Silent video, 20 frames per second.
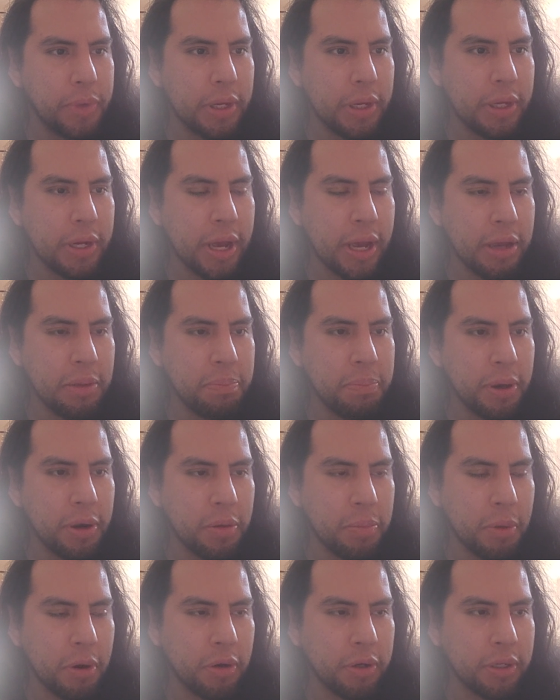in a
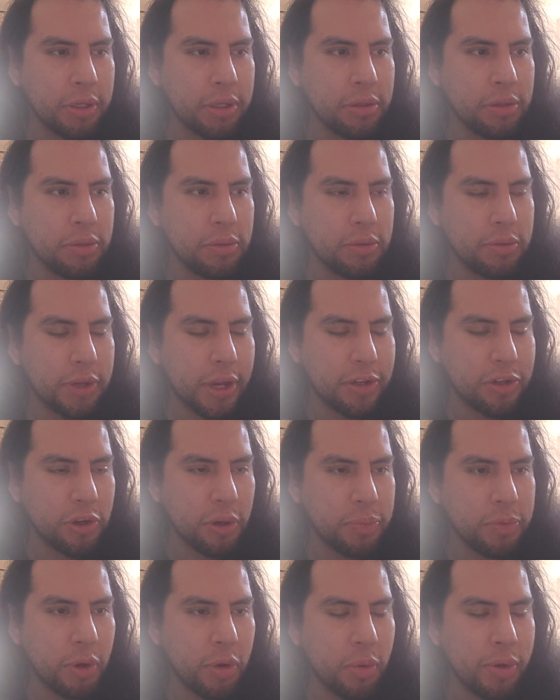bear market /
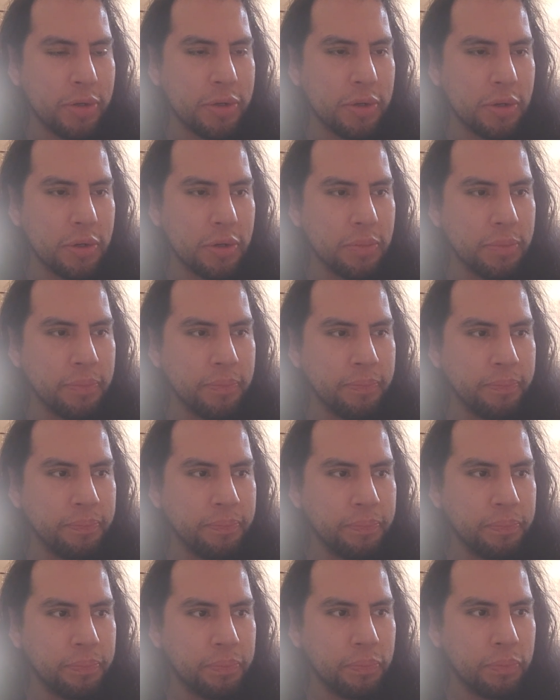crypto winter,
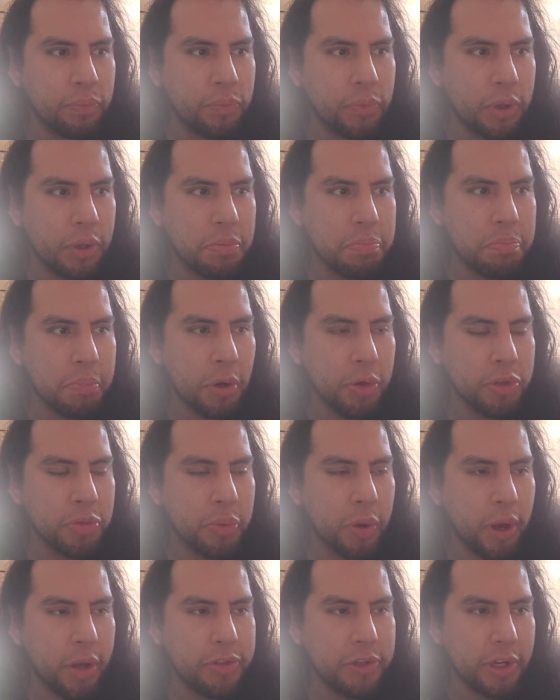
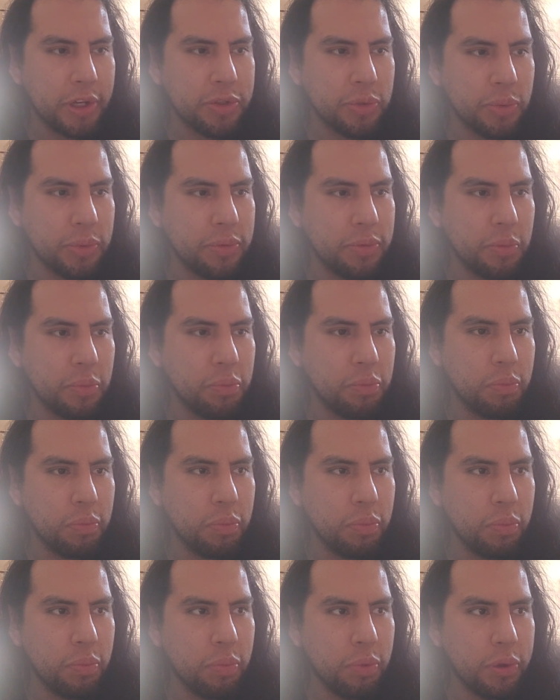most projects would
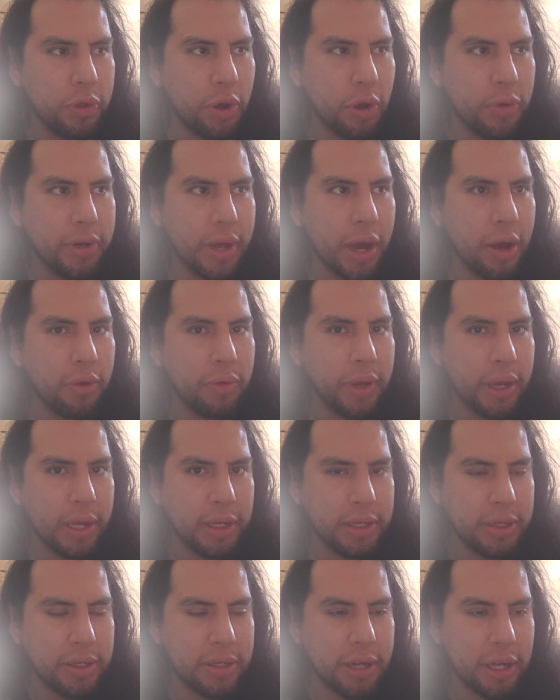go down
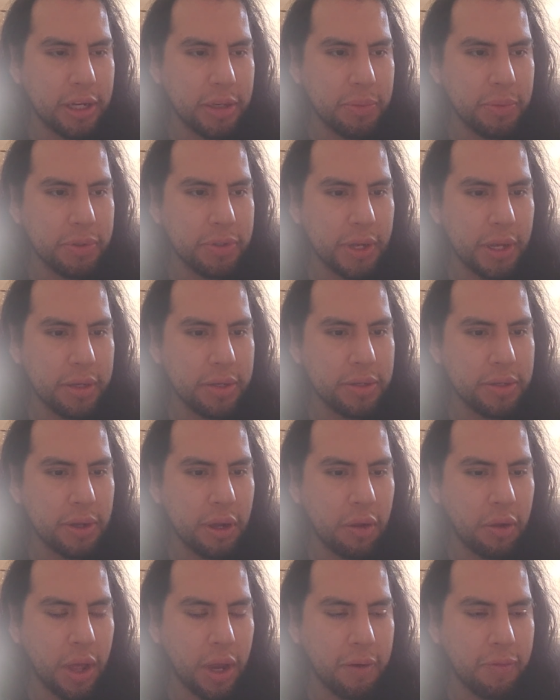80 to 90%.
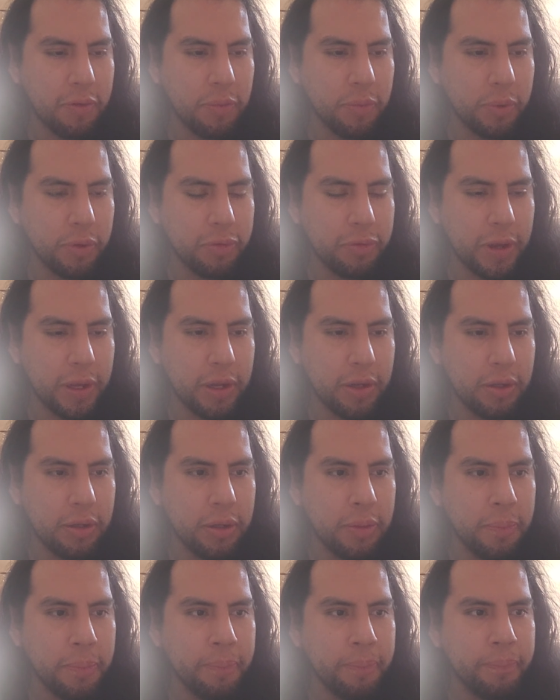A lot of them will
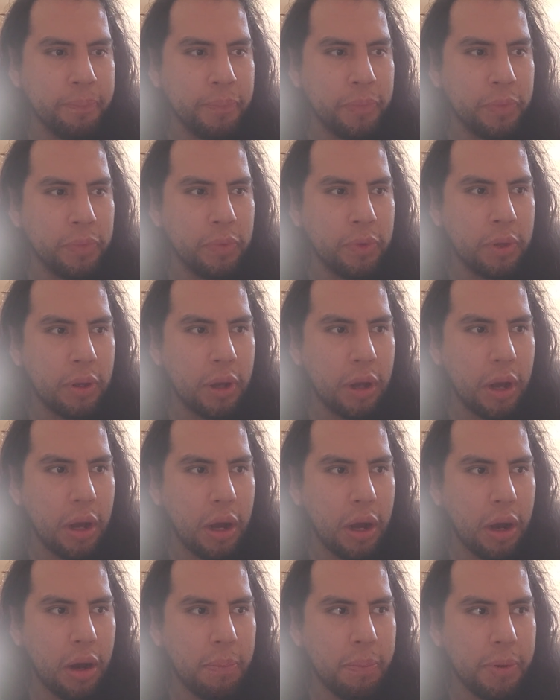fail.
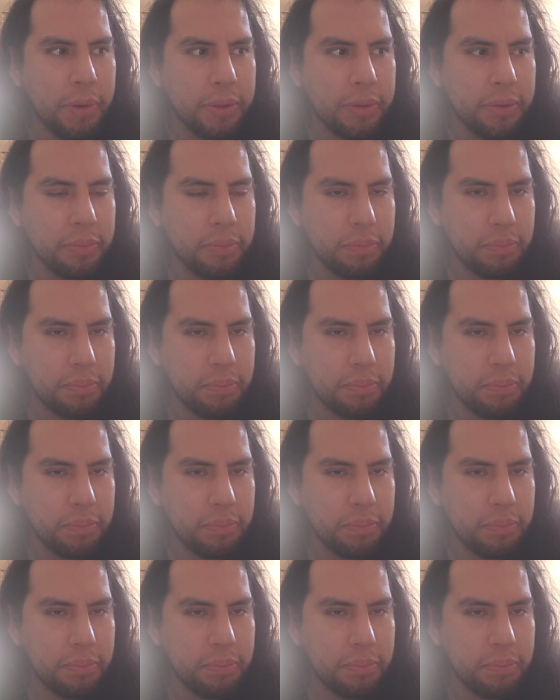But